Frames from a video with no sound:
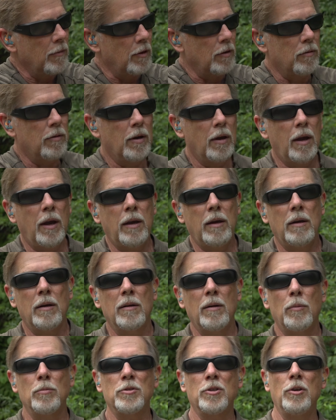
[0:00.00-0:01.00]
Okay,
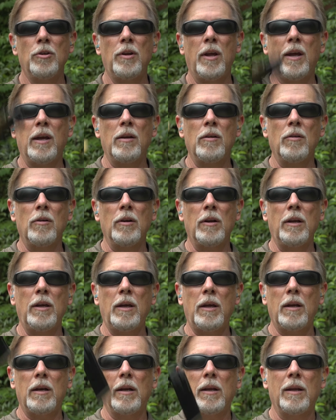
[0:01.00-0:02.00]
I was good to end on a
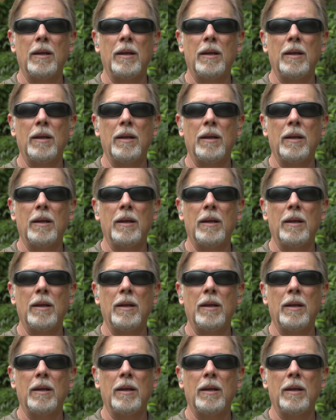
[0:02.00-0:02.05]
hit.